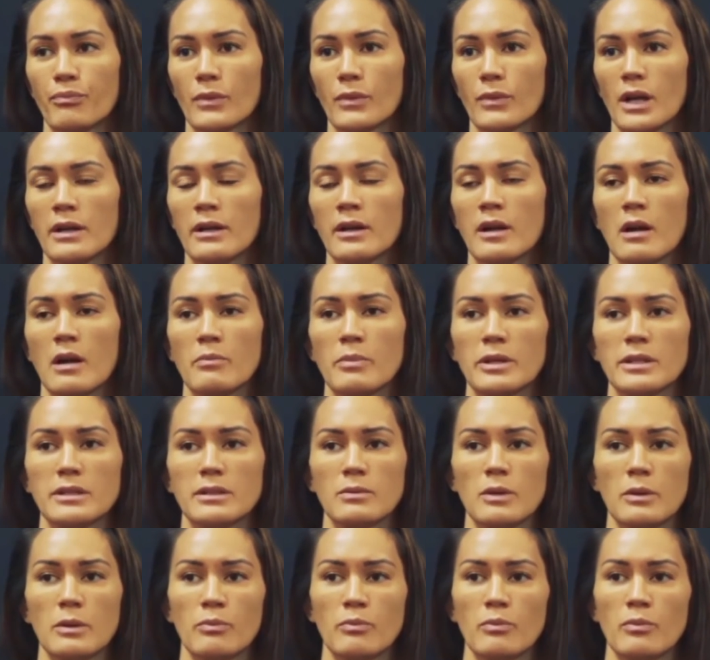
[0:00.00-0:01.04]
encompass
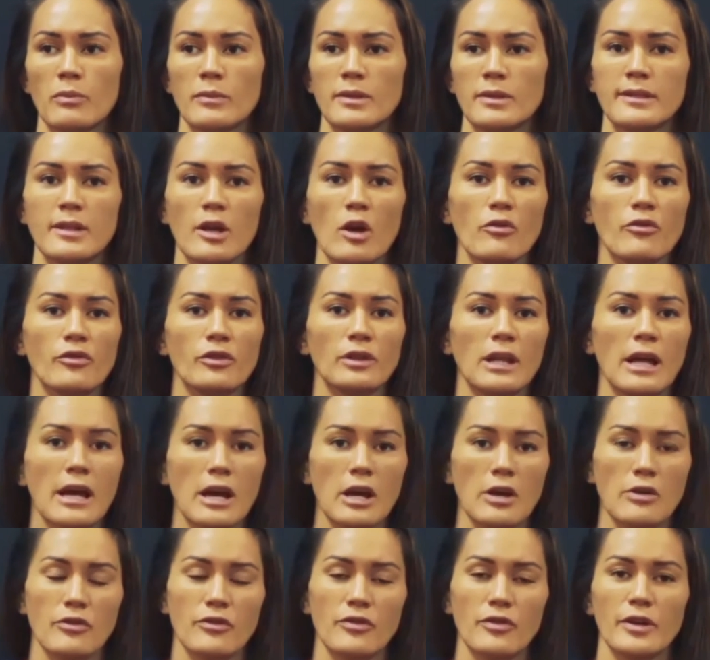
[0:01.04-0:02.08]

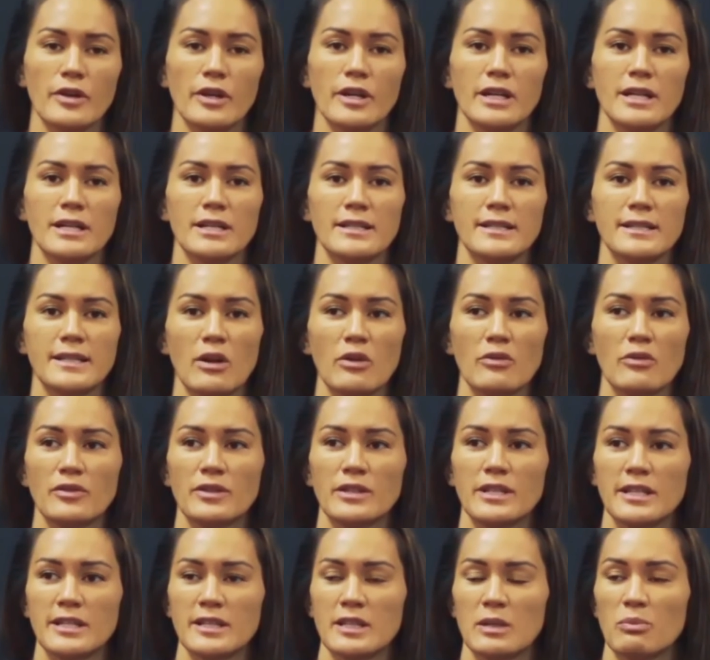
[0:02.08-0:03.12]
self-love,
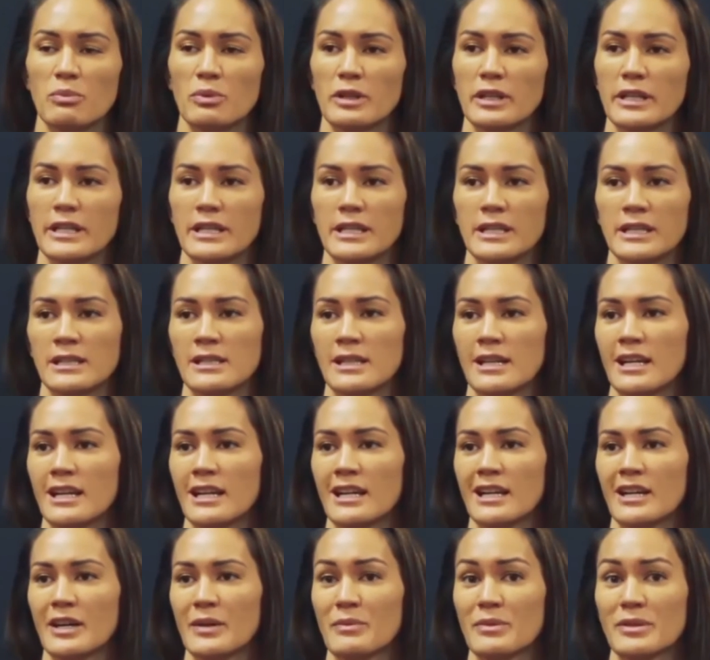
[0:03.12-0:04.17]
self-discipline,
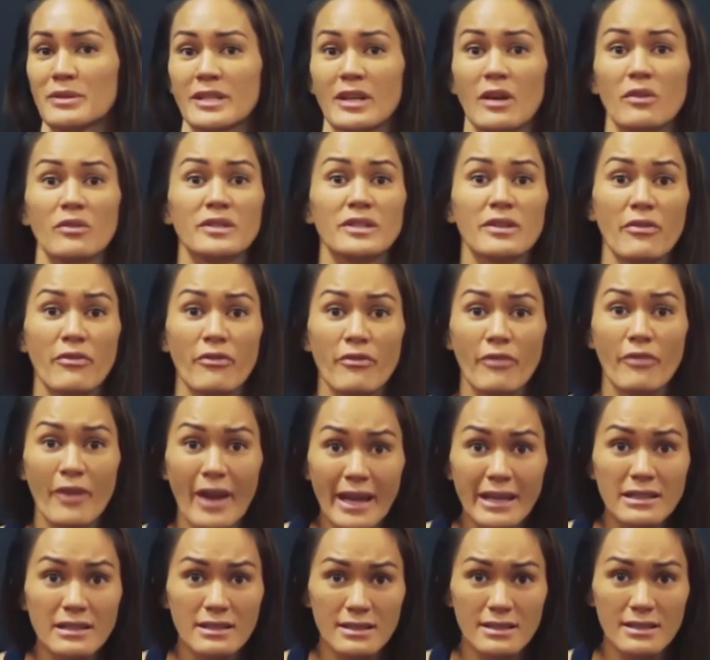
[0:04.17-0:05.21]

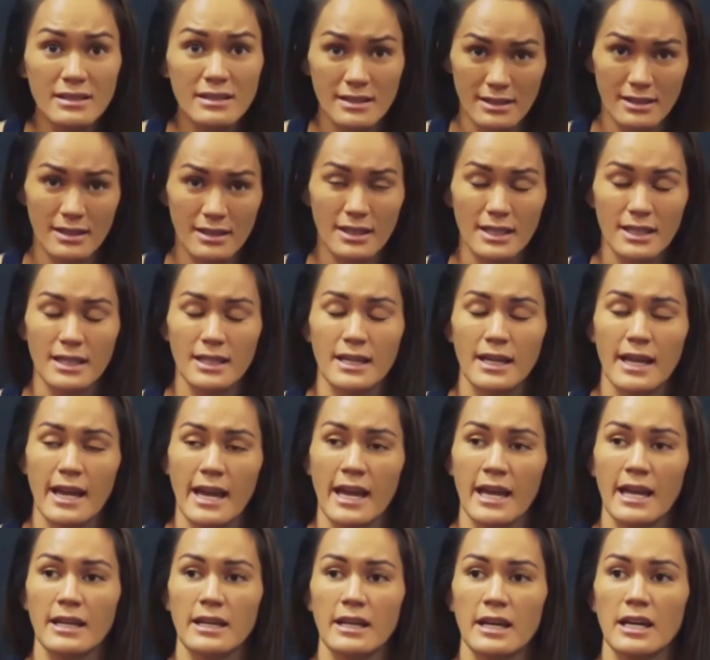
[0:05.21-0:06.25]
self-defense,
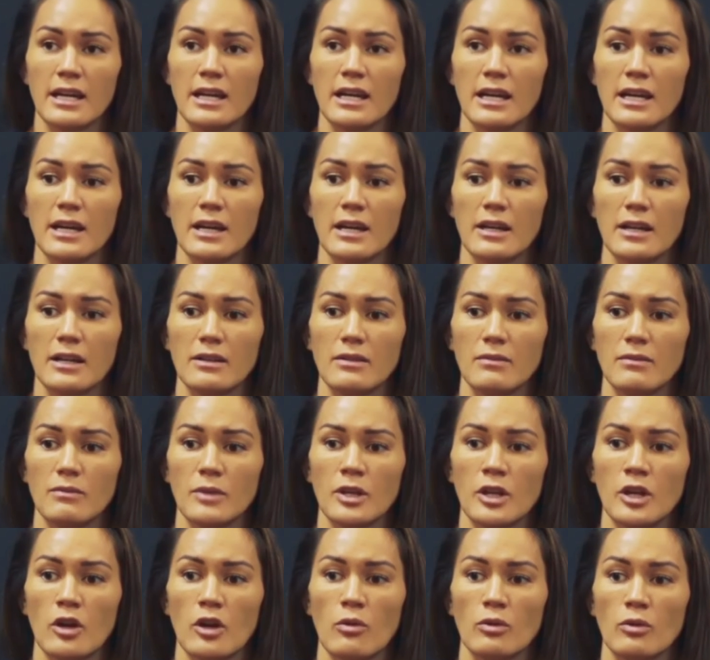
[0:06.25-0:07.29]
and, you
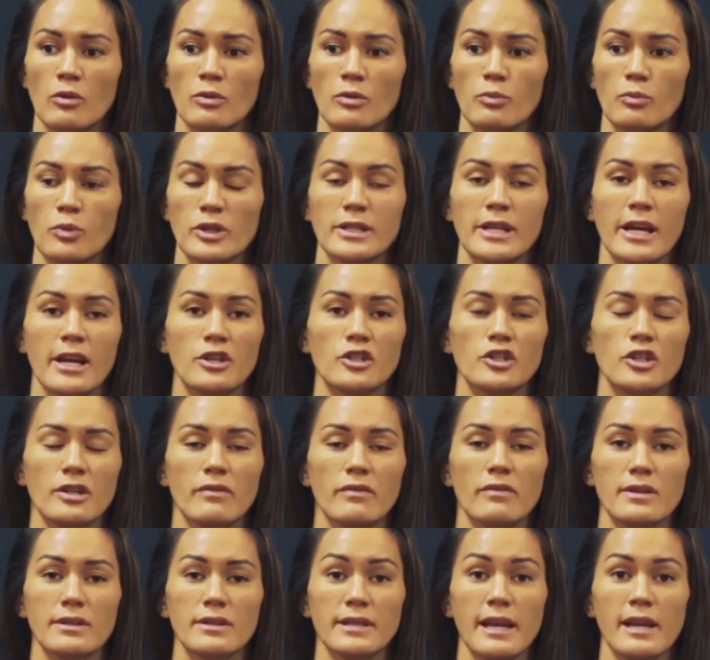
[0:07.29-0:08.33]
know, protection of the
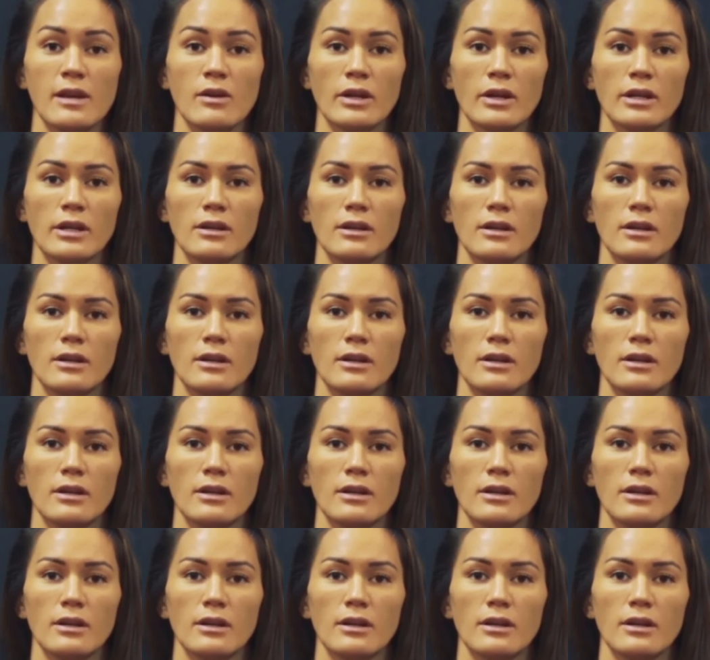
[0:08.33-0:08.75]
sacred,